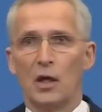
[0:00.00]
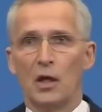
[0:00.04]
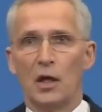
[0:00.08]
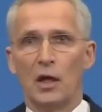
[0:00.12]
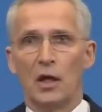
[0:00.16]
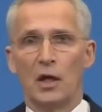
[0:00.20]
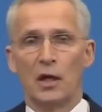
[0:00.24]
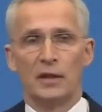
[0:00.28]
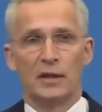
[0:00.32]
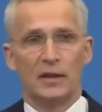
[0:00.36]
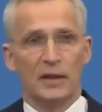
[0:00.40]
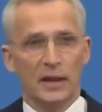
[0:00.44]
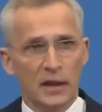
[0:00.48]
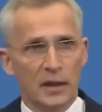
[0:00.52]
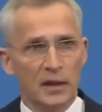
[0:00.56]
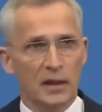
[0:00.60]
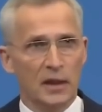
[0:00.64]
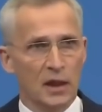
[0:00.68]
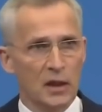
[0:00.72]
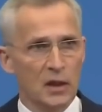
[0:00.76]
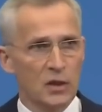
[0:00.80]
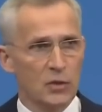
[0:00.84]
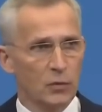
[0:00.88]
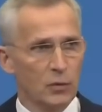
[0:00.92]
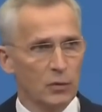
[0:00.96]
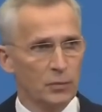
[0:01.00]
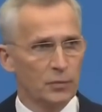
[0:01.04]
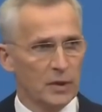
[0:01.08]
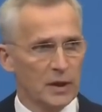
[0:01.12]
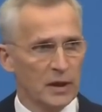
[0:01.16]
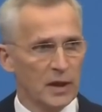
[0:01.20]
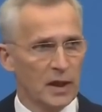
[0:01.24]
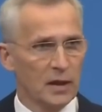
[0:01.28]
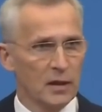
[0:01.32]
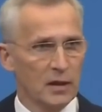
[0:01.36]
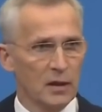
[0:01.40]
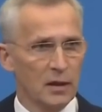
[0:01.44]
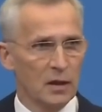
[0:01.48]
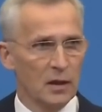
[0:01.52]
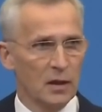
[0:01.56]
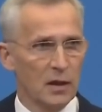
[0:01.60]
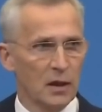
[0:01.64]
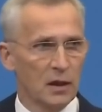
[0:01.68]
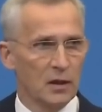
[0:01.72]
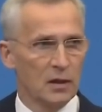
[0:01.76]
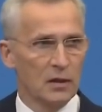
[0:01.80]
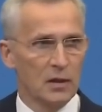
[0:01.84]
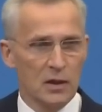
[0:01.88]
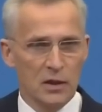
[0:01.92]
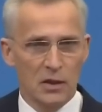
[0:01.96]
Uh, details will be then
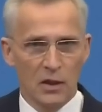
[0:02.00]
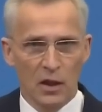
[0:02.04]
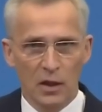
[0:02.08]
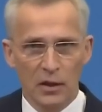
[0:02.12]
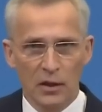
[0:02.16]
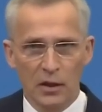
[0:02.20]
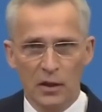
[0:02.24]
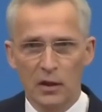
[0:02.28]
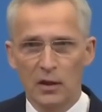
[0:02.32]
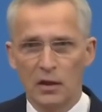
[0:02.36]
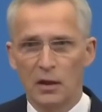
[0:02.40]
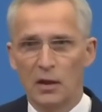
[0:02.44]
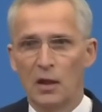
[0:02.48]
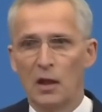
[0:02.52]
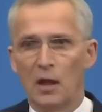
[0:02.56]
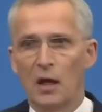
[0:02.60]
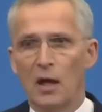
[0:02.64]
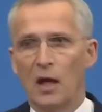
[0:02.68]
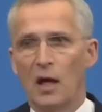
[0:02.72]
uh, decided